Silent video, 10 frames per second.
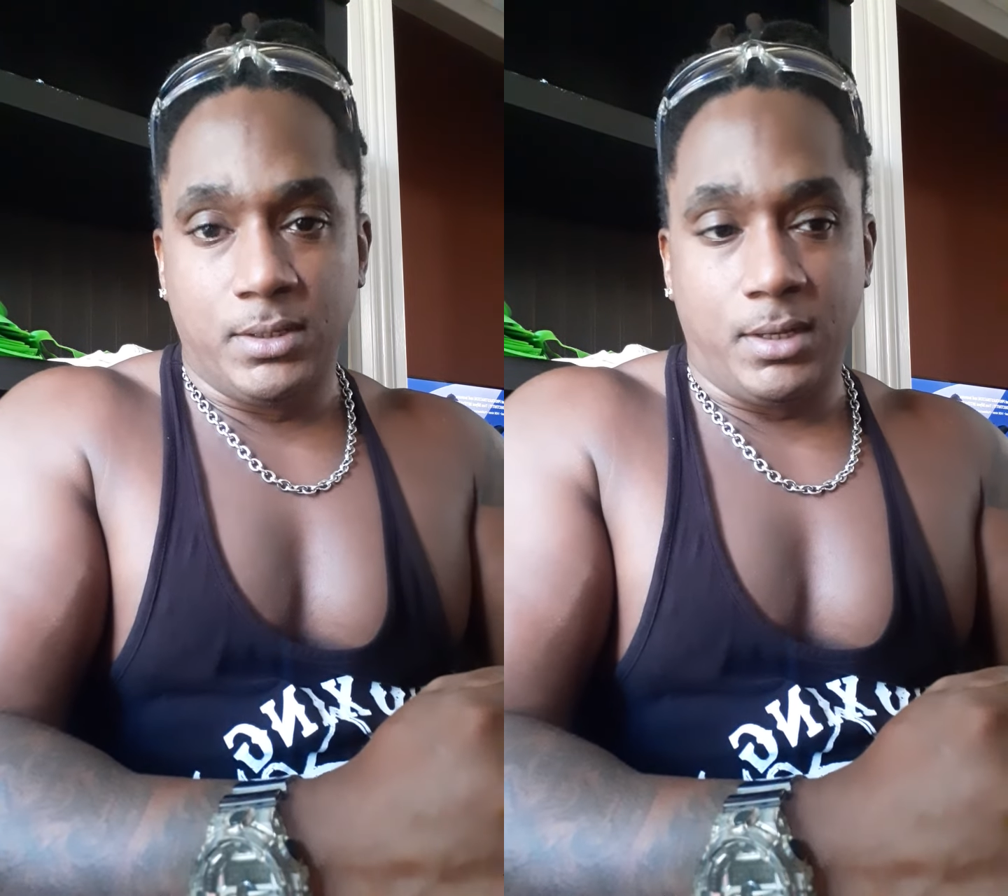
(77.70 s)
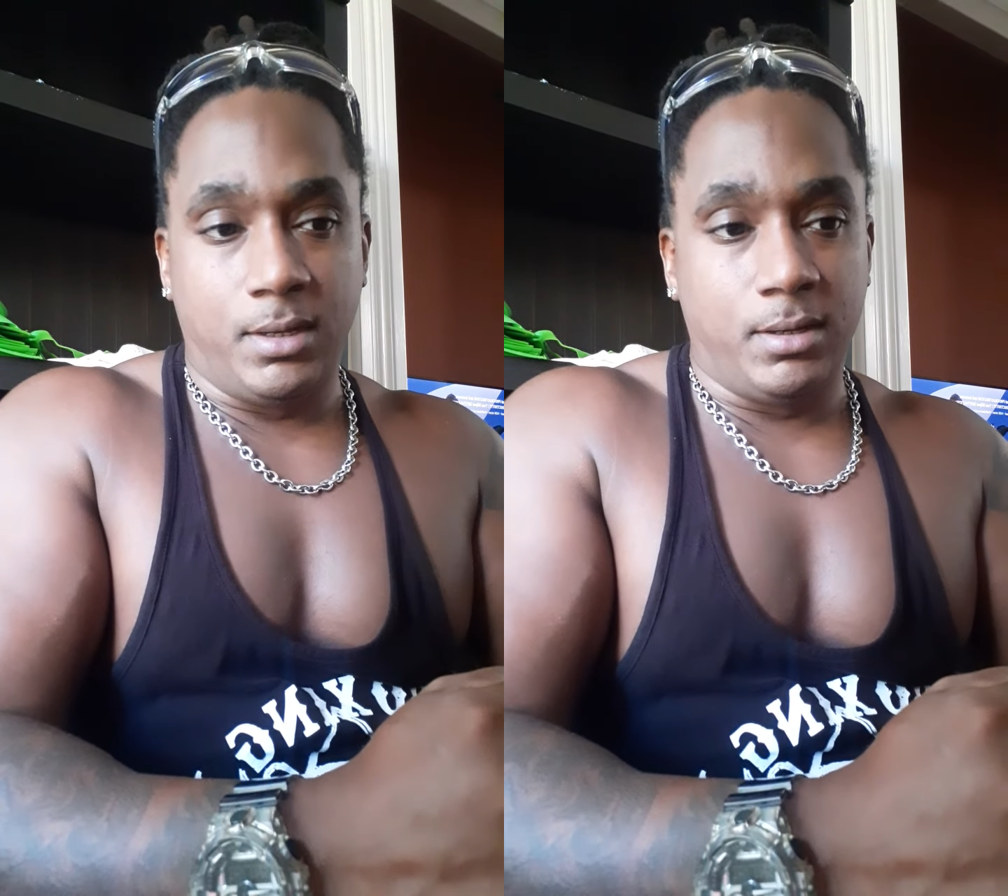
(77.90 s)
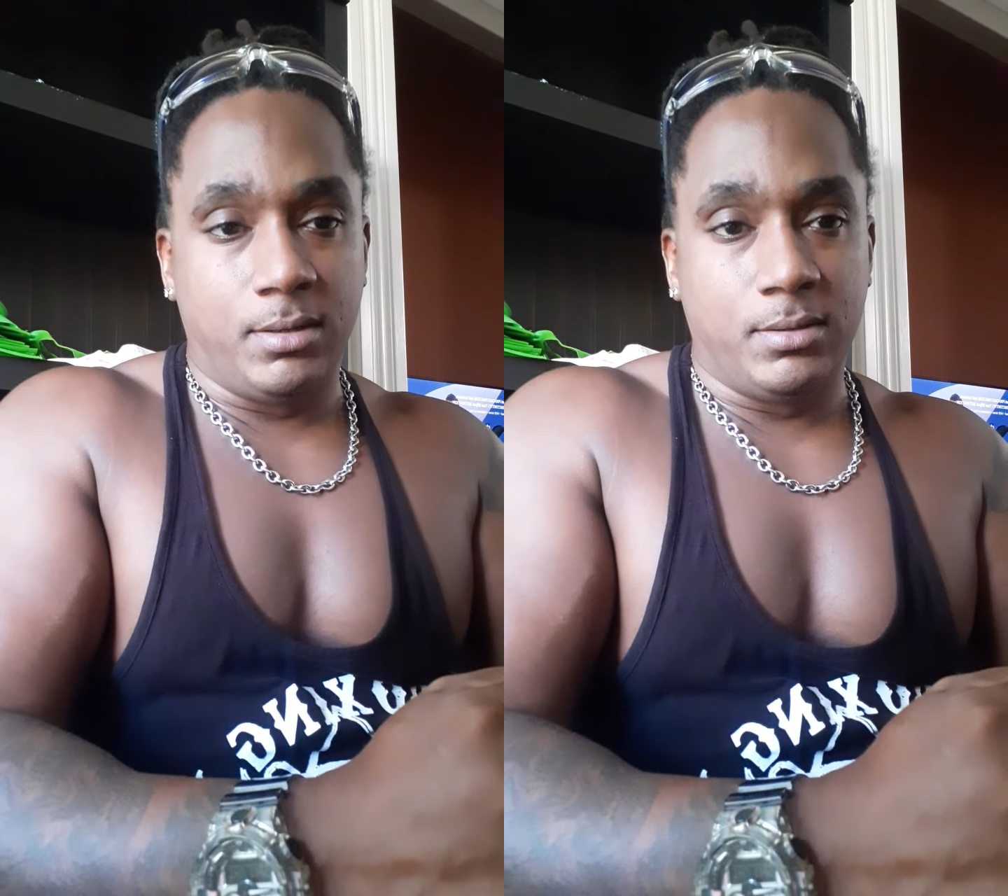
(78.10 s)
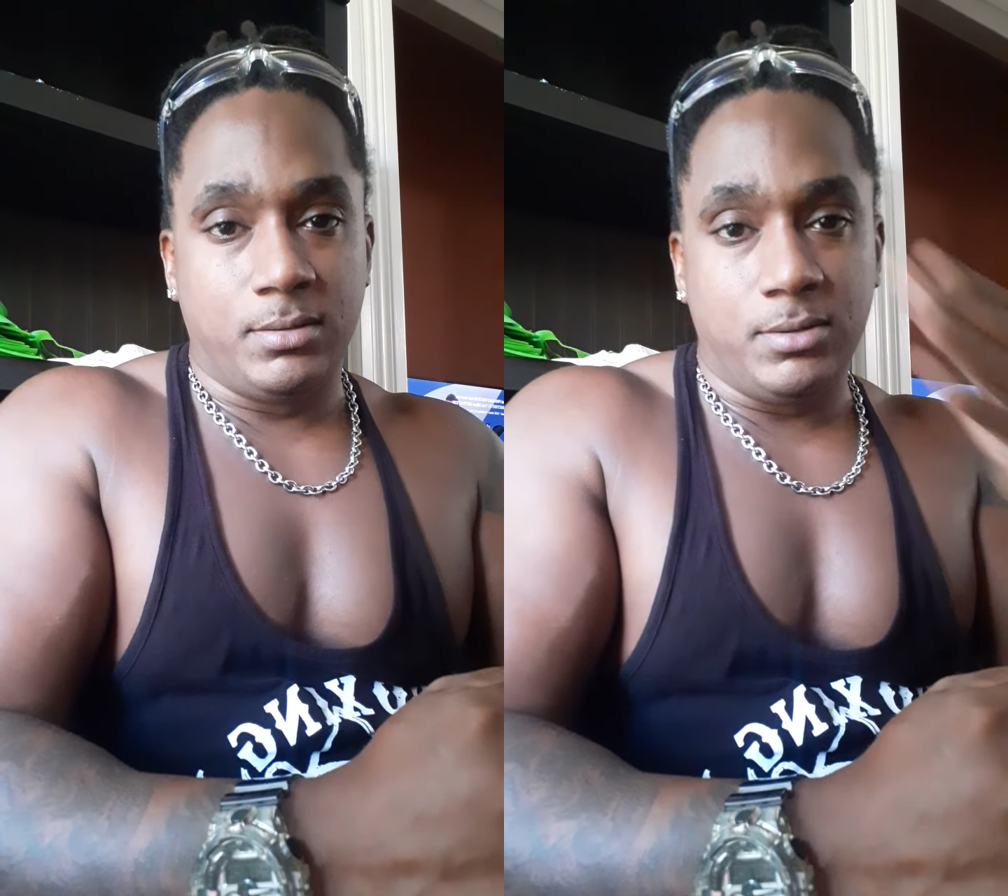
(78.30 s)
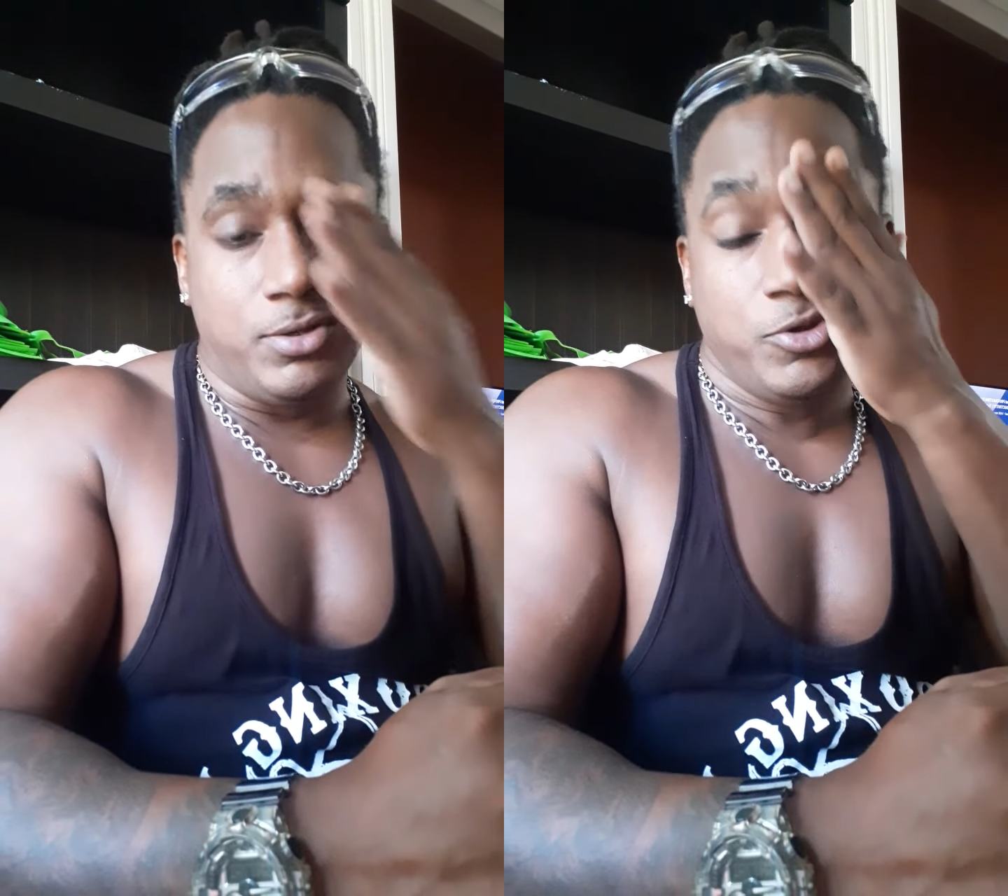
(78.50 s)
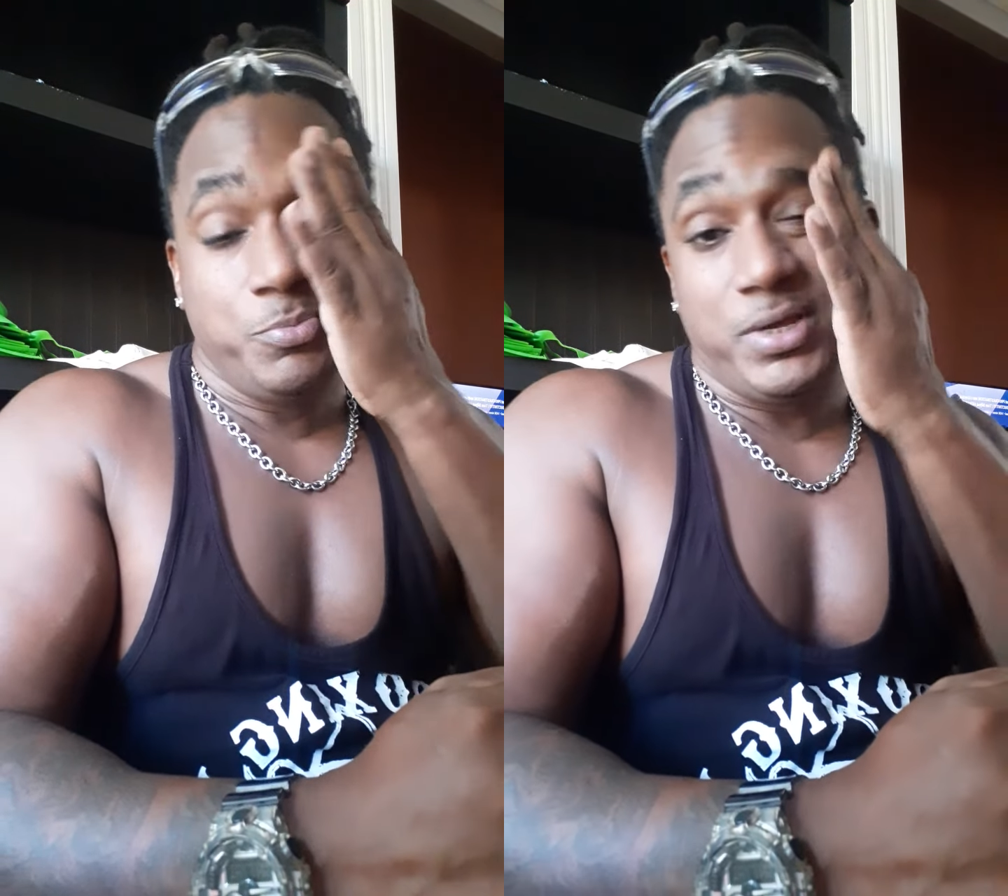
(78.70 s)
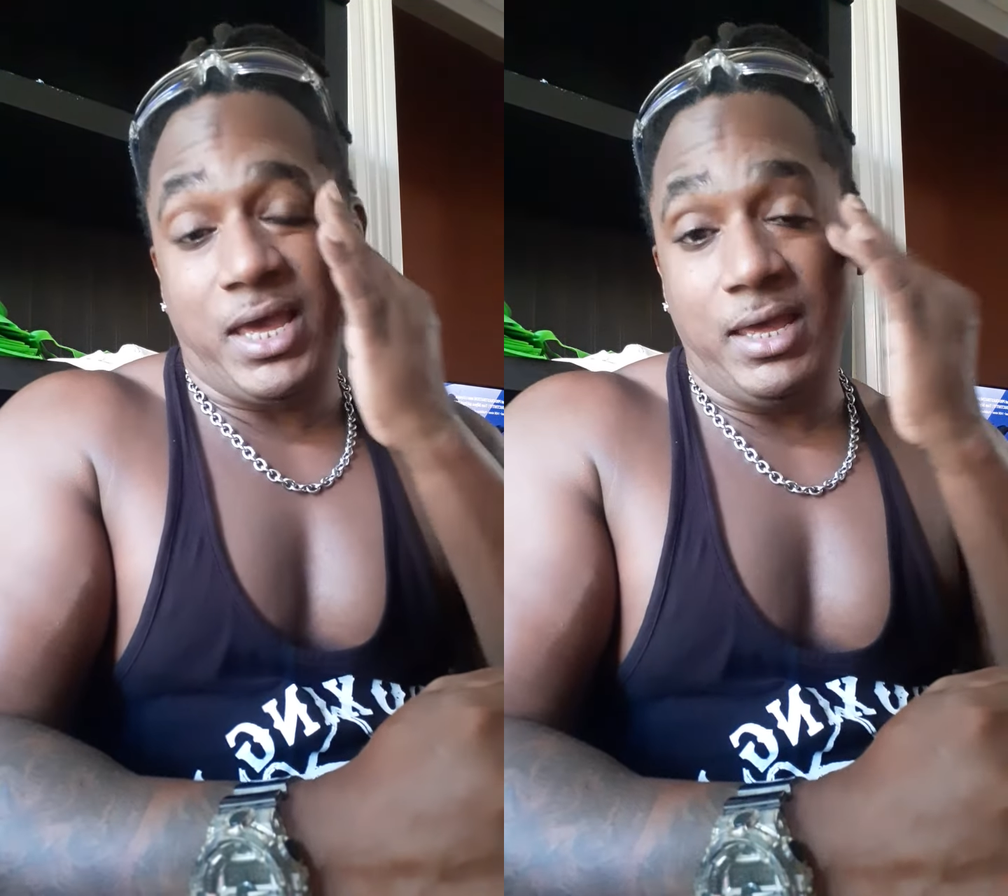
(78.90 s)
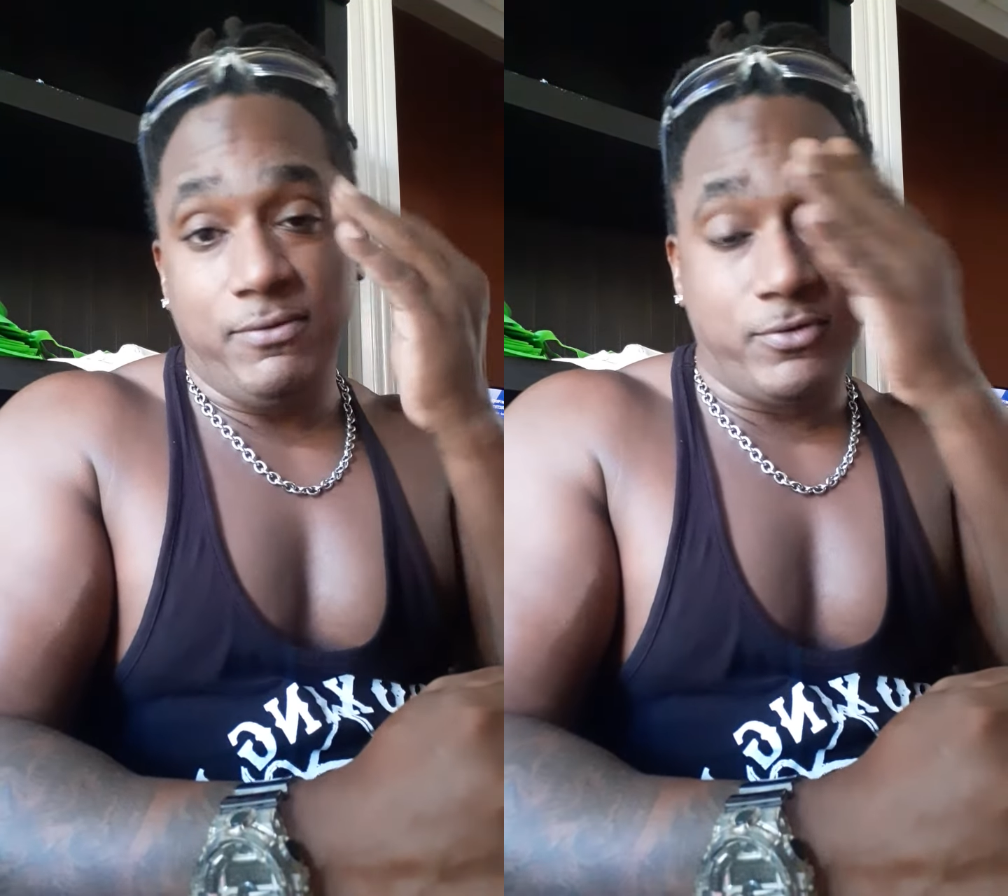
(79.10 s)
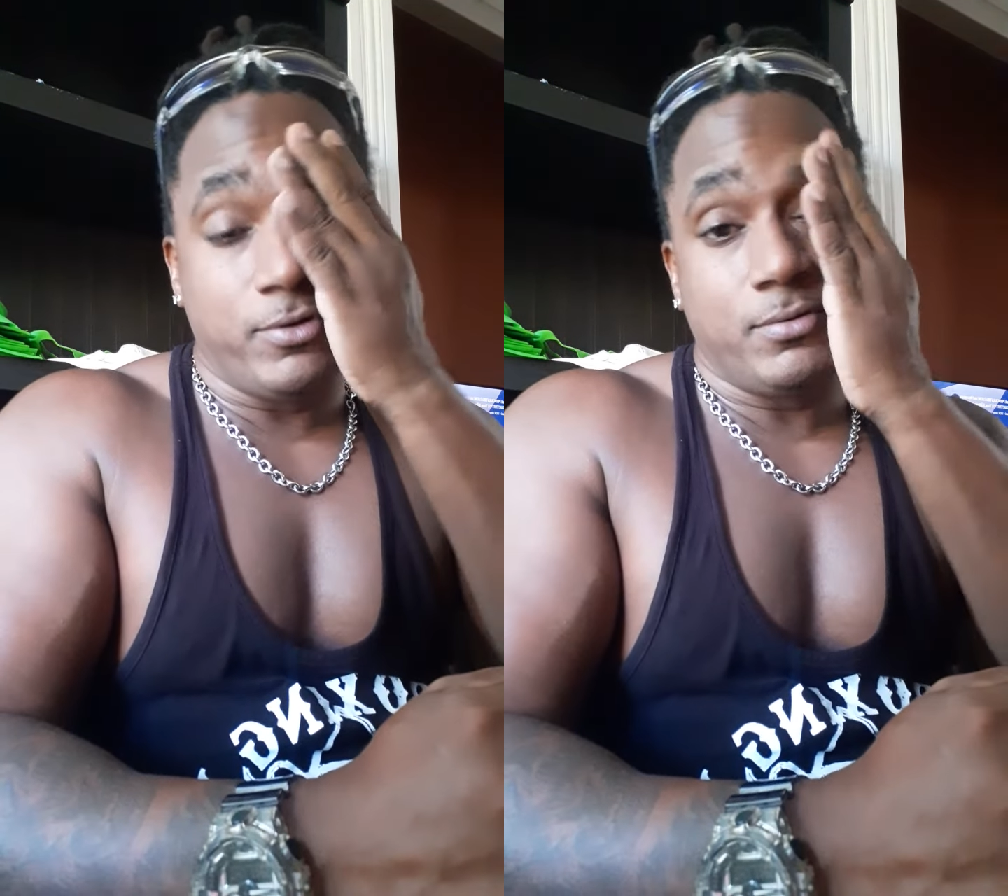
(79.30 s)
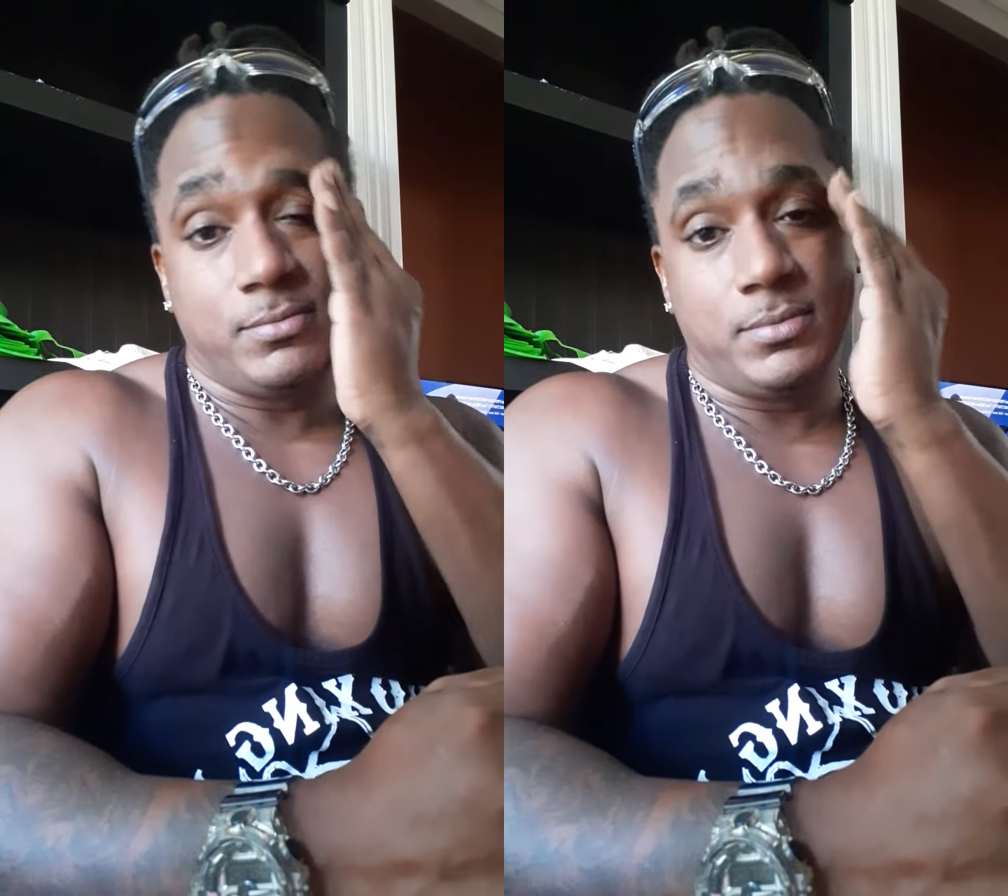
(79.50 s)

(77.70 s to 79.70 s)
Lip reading: your behavior,